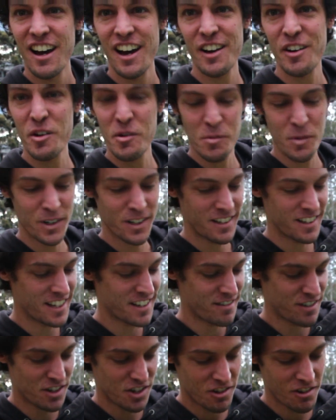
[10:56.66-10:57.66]
I don't want to
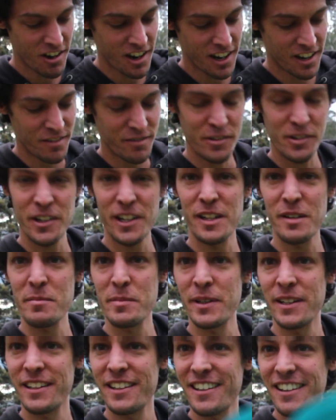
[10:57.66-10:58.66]
even try and forehand it,
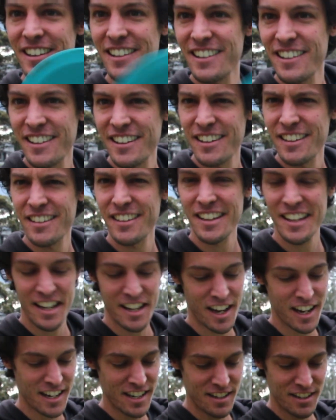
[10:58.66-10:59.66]
but yeah,
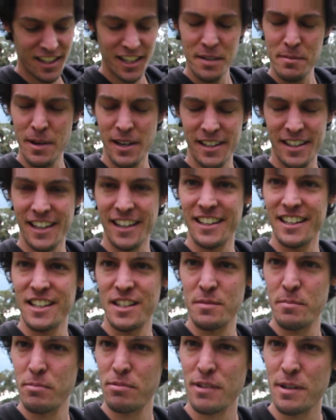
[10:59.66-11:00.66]
I didn't think about that. It's
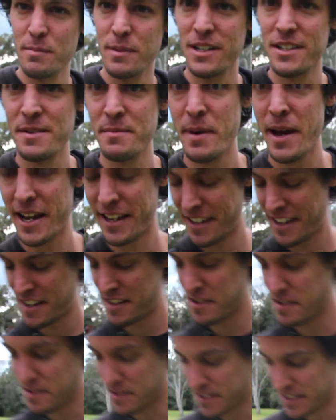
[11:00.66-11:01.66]
pretty much a backhand
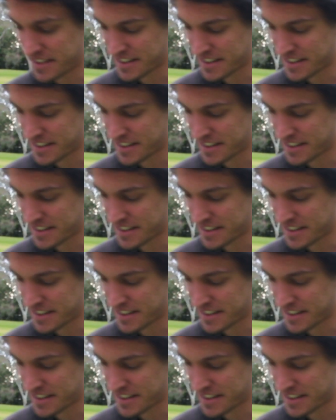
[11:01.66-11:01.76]
only